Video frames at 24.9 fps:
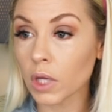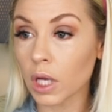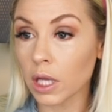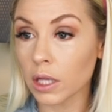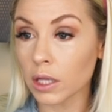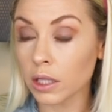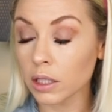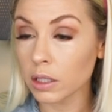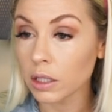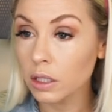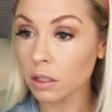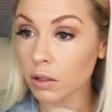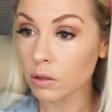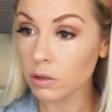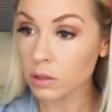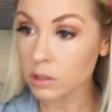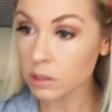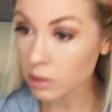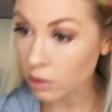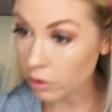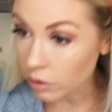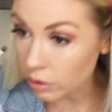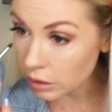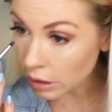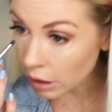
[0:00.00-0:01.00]
I think that looks
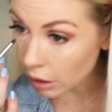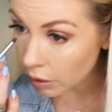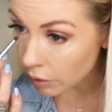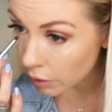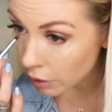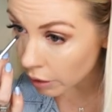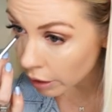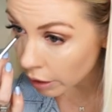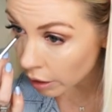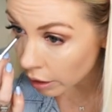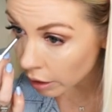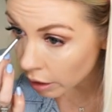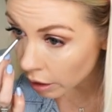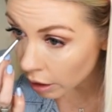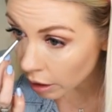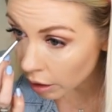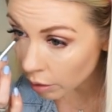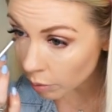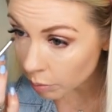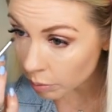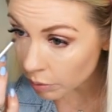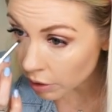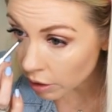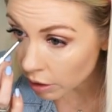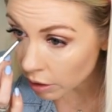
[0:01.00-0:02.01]
good down there.
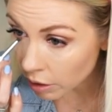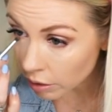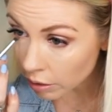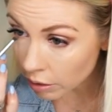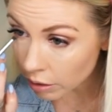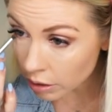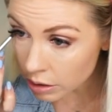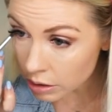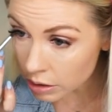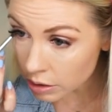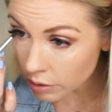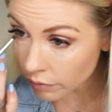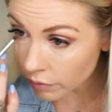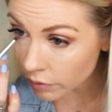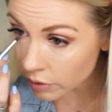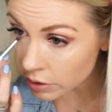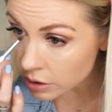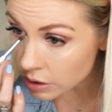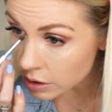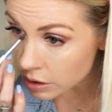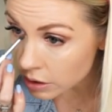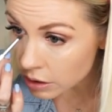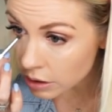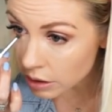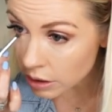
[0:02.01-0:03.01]
I'll be curious if it
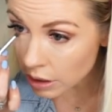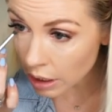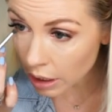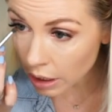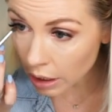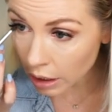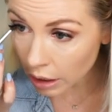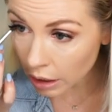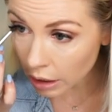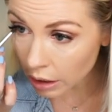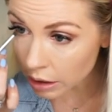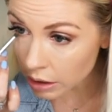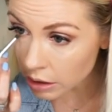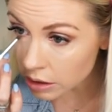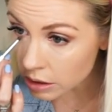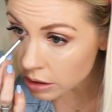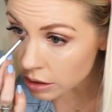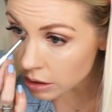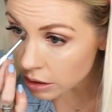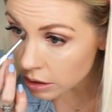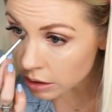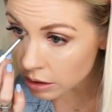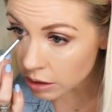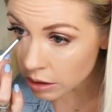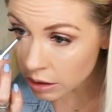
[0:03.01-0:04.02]

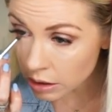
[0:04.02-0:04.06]
stays.